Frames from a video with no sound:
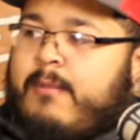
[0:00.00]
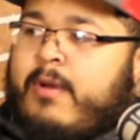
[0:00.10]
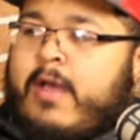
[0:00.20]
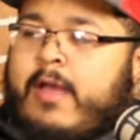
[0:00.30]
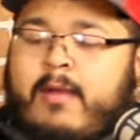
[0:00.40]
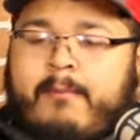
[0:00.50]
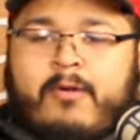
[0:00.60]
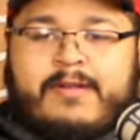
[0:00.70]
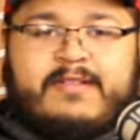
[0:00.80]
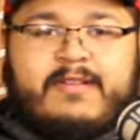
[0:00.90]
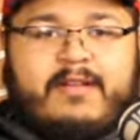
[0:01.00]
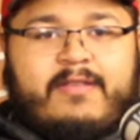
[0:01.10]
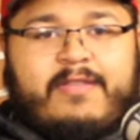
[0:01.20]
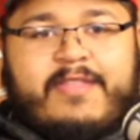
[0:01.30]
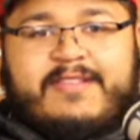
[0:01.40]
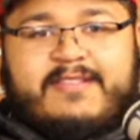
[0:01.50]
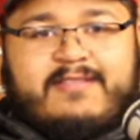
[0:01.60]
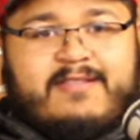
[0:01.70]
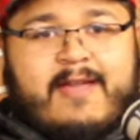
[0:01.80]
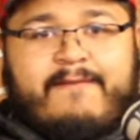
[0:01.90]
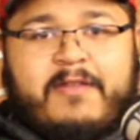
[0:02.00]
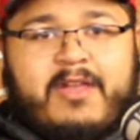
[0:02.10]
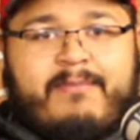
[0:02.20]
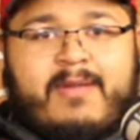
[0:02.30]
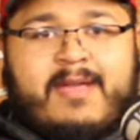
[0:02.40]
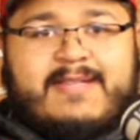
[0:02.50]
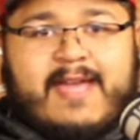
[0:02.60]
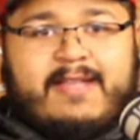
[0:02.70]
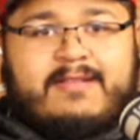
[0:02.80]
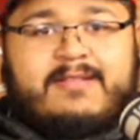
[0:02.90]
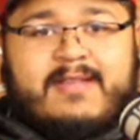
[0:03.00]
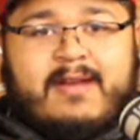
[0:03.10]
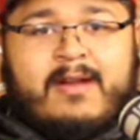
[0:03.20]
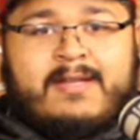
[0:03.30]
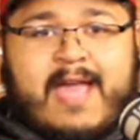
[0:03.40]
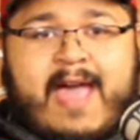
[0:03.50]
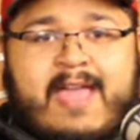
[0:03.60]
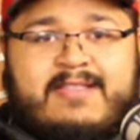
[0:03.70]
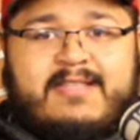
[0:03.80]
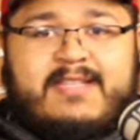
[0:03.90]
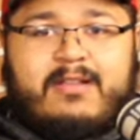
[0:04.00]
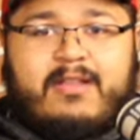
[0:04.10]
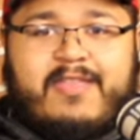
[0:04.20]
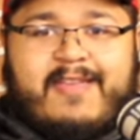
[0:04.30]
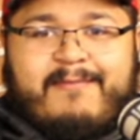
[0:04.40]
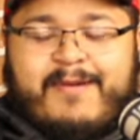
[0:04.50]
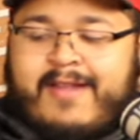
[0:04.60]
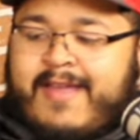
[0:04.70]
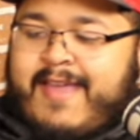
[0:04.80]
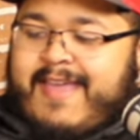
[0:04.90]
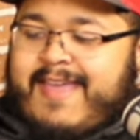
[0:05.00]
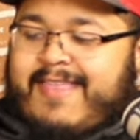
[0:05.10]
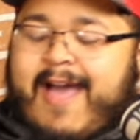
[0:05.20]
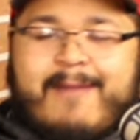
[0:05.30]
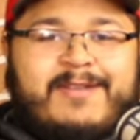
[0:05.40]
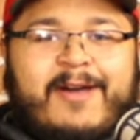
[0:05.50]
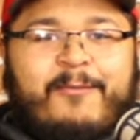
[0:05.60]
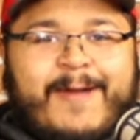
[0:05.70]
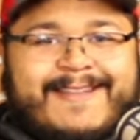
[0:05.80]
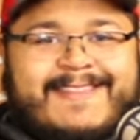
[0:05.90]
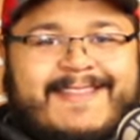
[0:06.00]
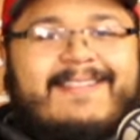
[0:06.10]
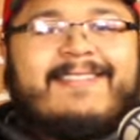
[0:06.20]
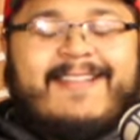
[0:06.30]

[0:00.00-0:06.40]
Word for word: But, Marissa, this is definitely going to be a tight series, I sincerely think, but I'm done ranting.